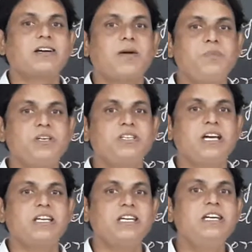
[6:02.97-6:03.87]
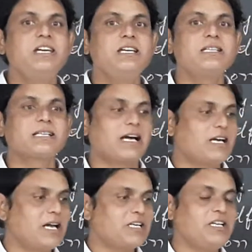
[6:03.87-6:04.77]
commission is
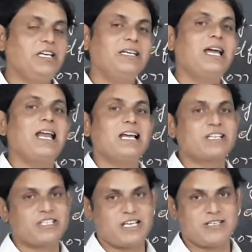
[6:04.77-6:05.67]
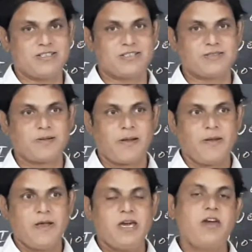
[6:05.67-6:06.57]
conducting elections
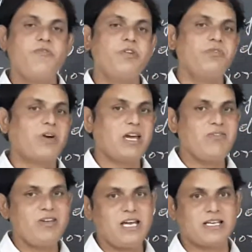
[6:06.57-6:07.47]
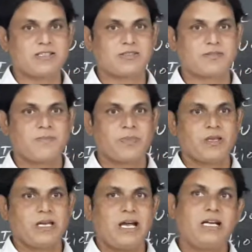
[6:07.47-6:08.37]
every 5 years
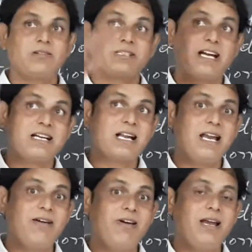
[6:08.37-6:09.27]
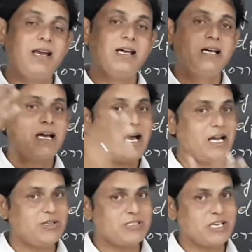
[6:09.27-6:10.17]
at the central level
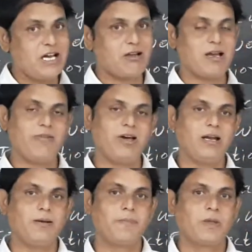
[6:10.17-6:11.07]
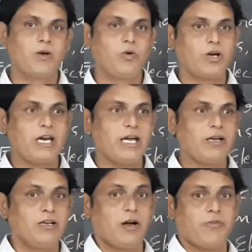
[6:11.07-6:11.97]
and the state level.
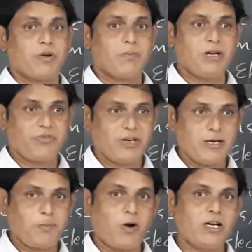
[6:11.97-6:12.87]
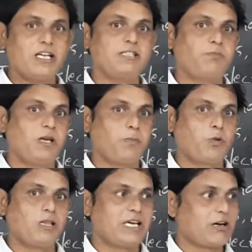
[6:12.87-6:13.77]
Okay, from different parties
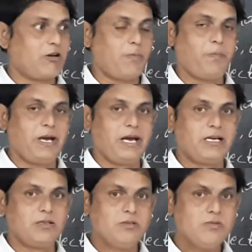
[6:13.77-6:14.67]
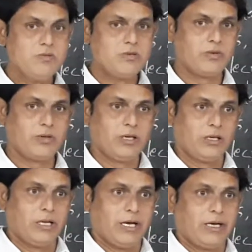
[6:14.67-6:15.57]
people they compete.
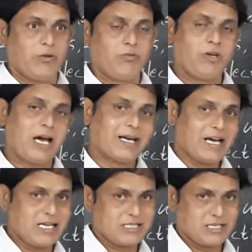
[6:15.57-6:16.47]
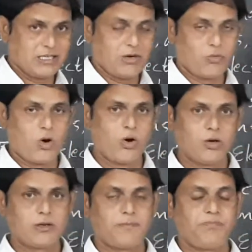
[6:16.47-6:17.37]
We are casting the
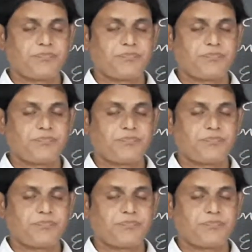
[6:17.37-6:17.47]
vote.